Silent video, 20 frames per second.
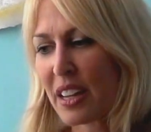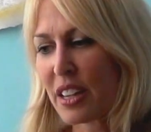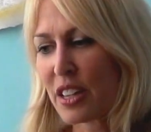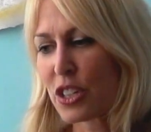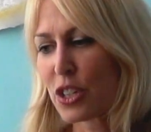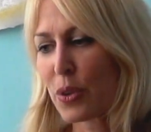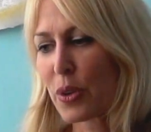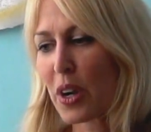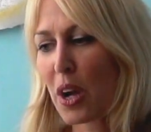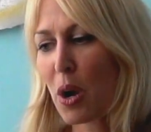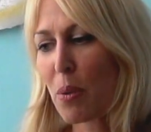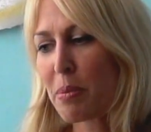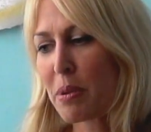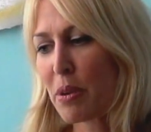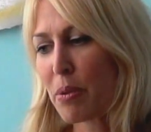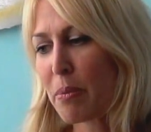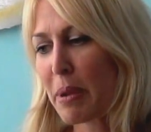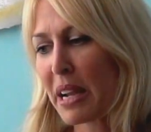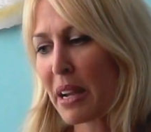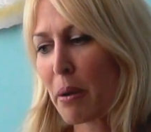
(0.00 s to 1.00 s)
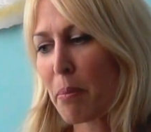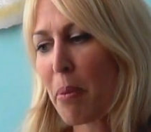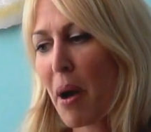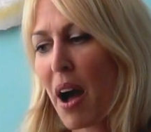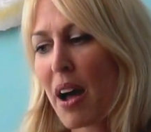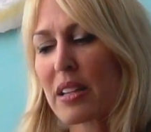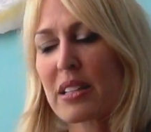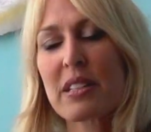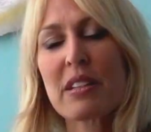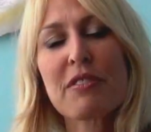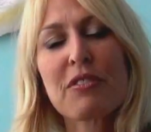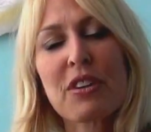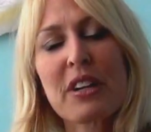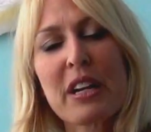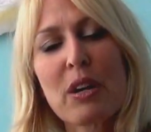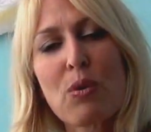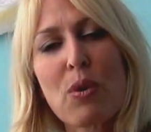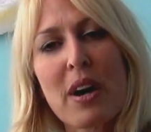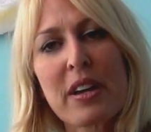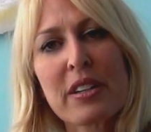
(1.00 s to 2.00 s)
So it'll help you make a positive or
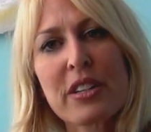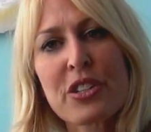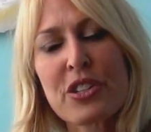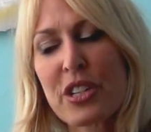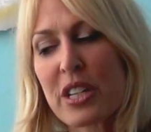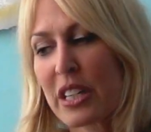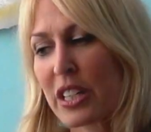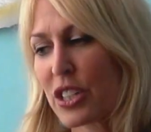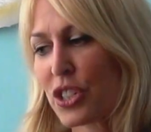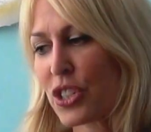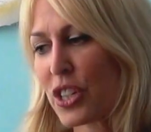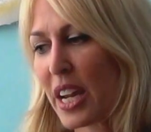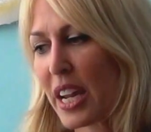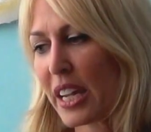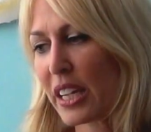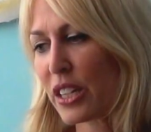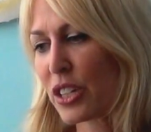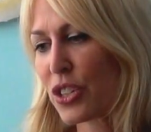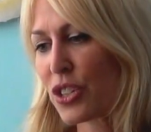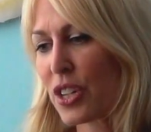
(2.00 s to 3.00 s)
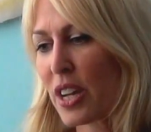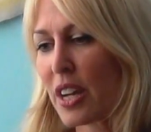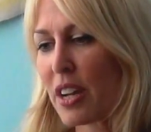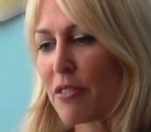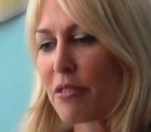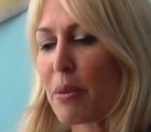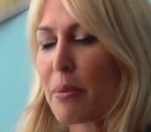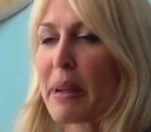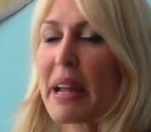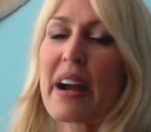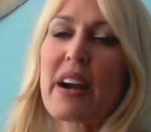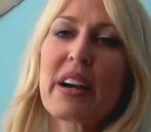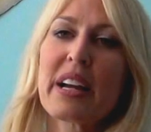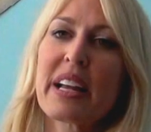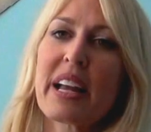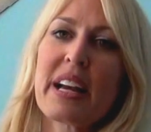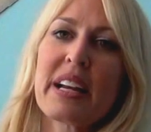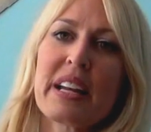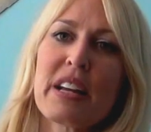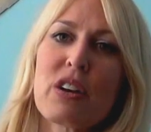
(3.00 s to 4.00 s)
equal energy exchange from carrying
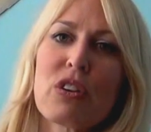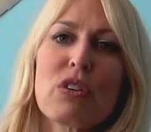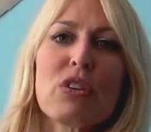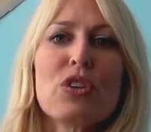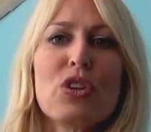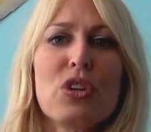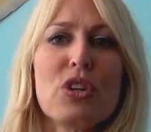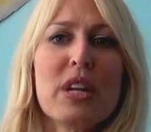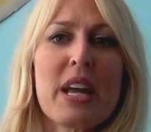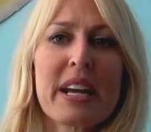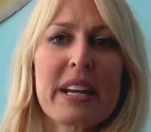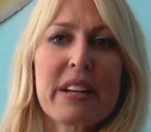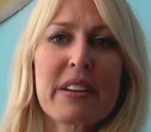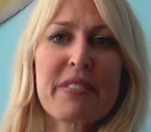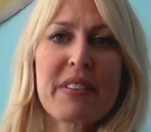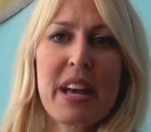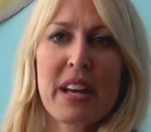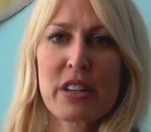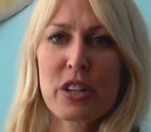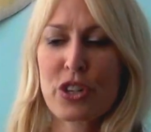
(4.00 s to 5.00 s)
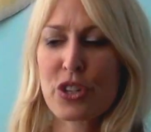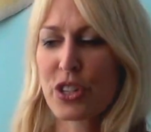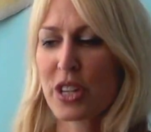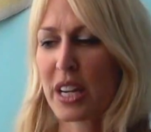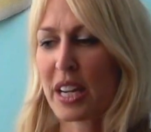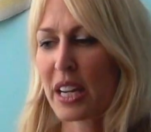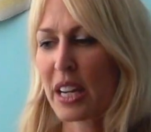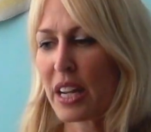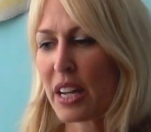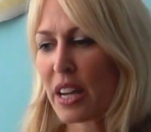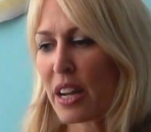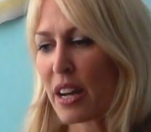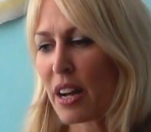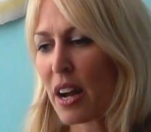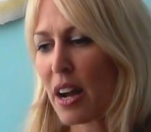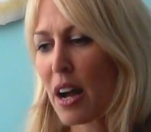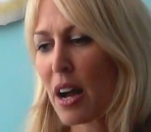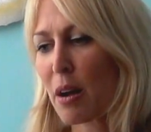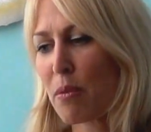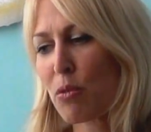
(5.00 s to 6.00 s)
any negative energy
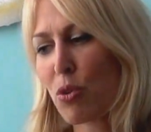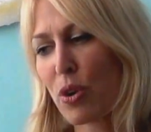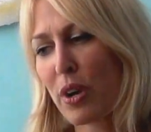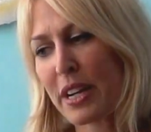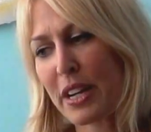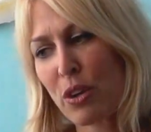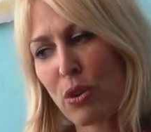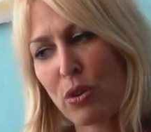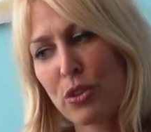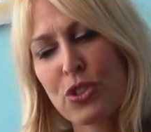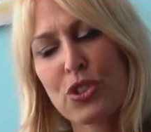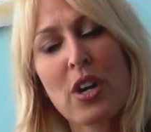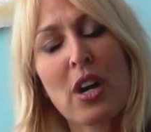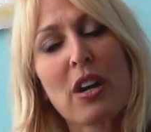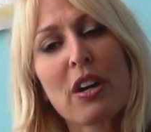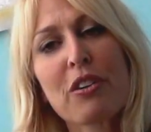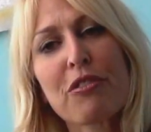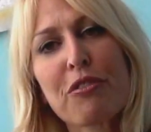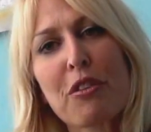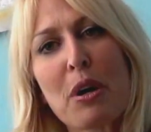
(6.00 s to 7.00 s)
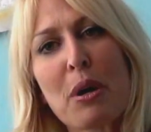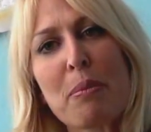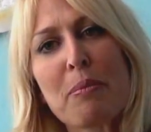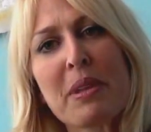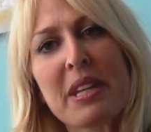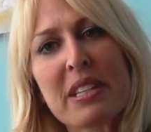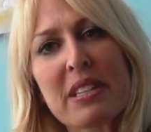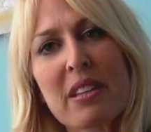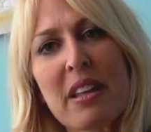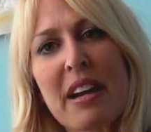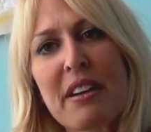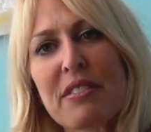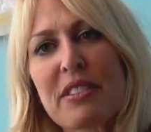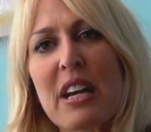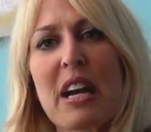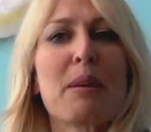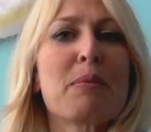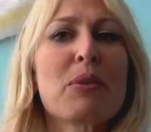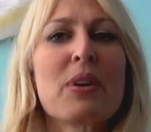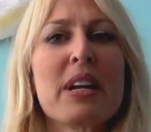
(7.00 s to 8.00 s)
or any old junk from this
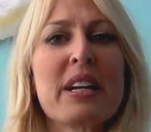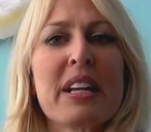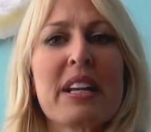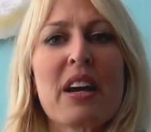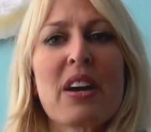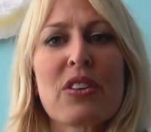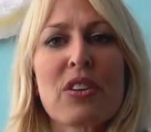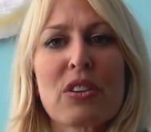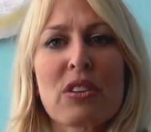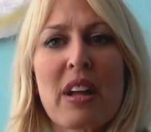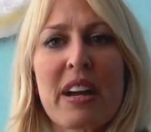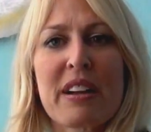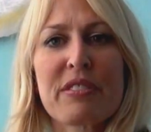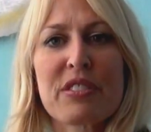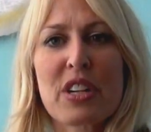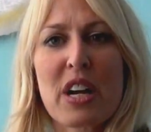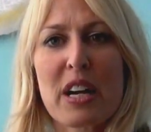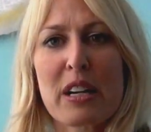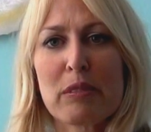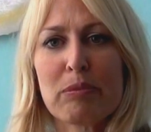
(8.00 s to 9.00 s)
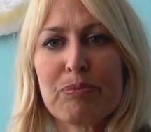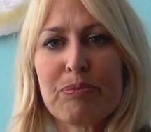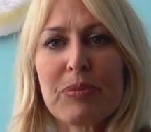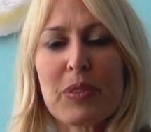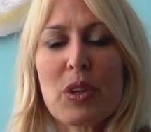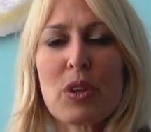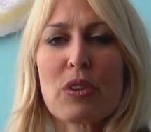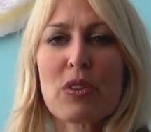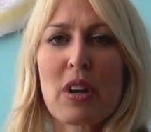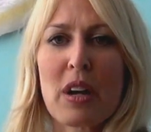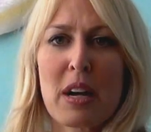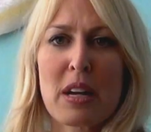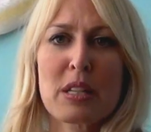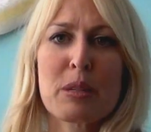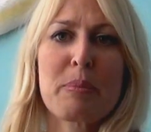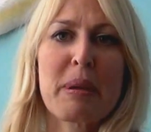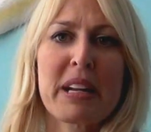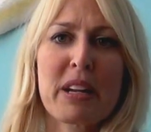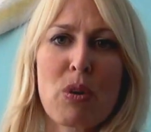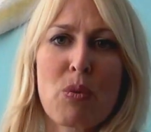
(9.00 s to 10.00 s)
lifetime or any other lifetime,
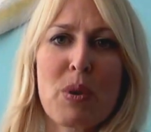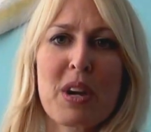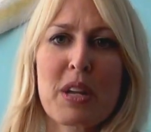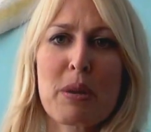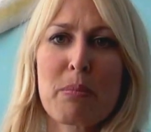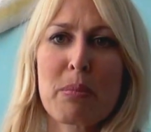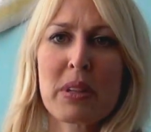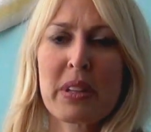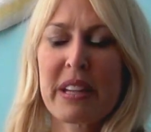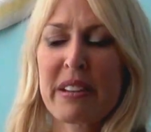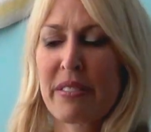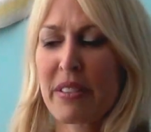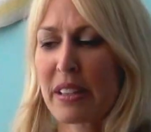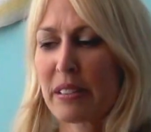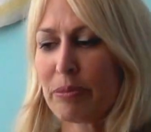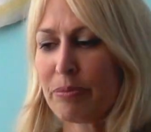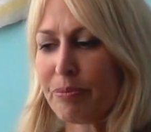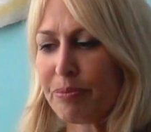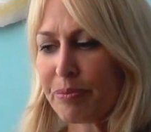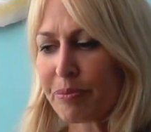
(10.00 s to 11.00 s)
depending on what you believe in.